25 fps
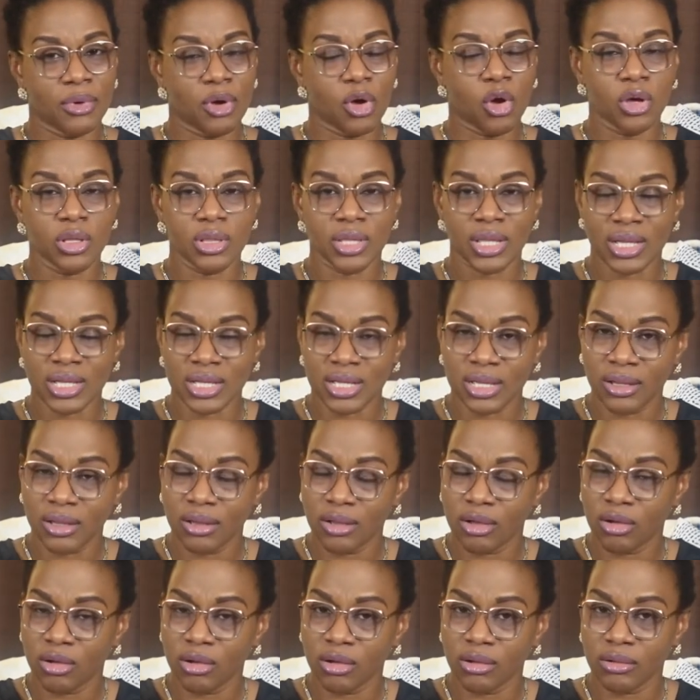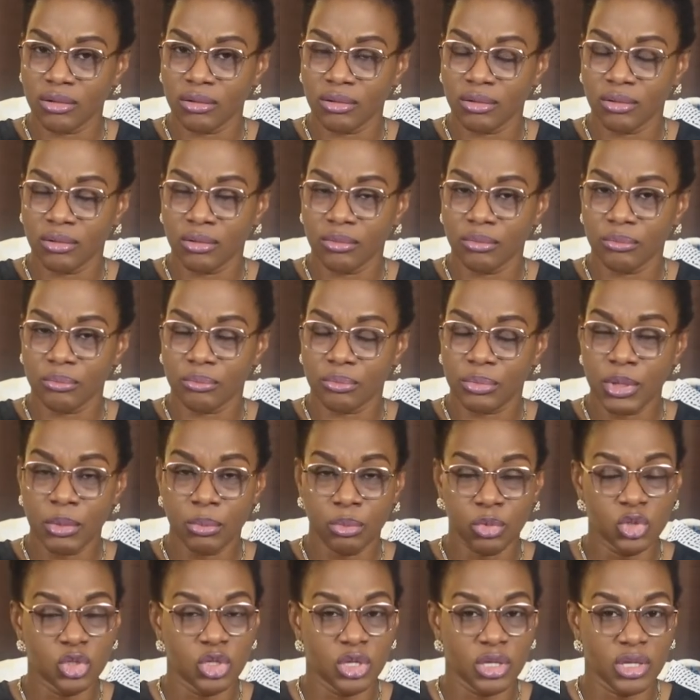Other
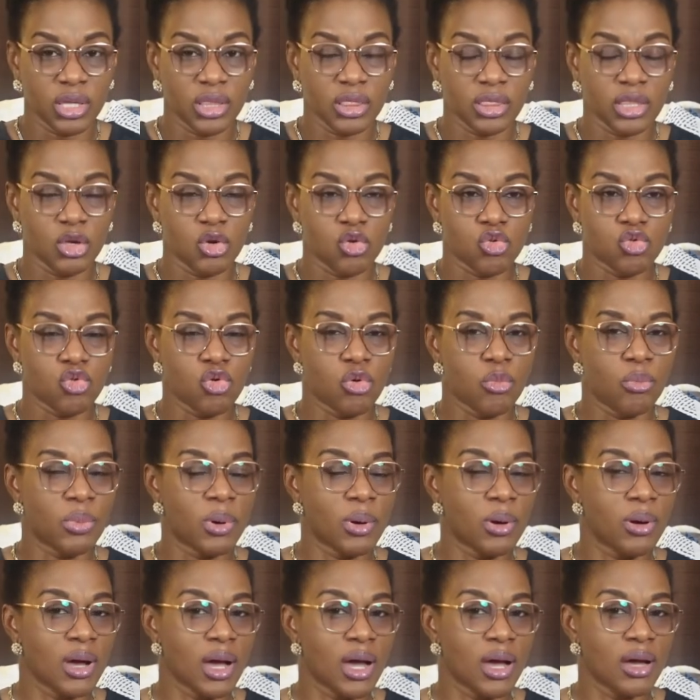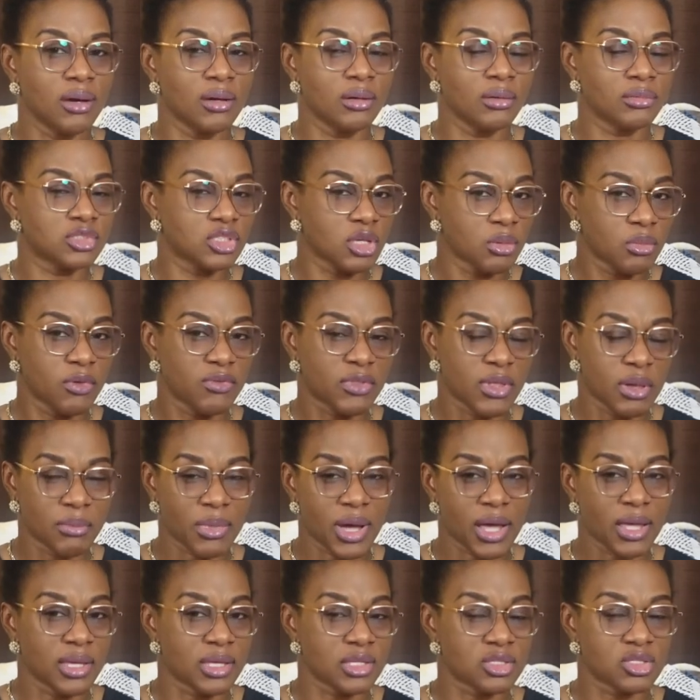people are in the group, some of them
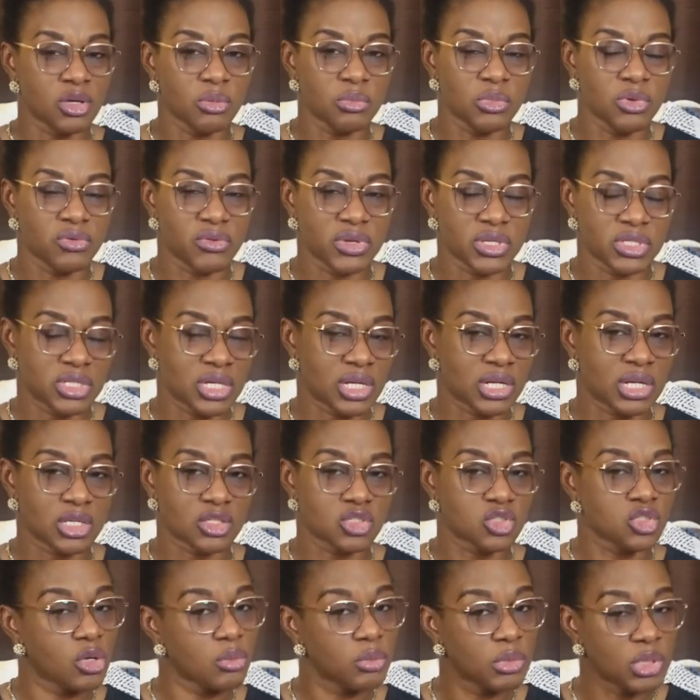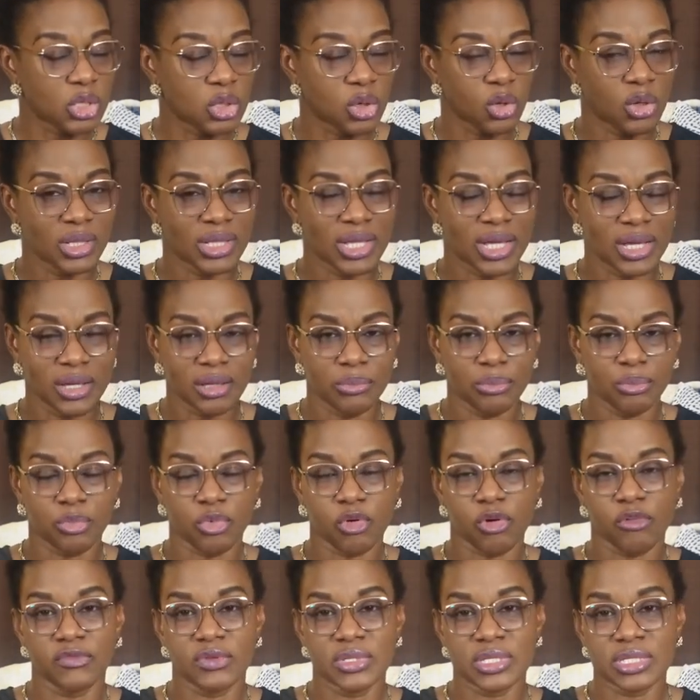are here, some in Regina, some in other
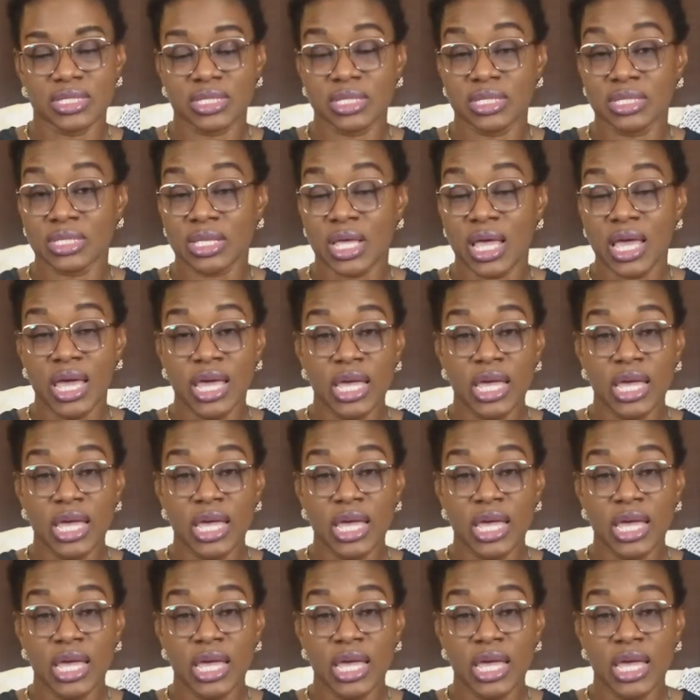provinces.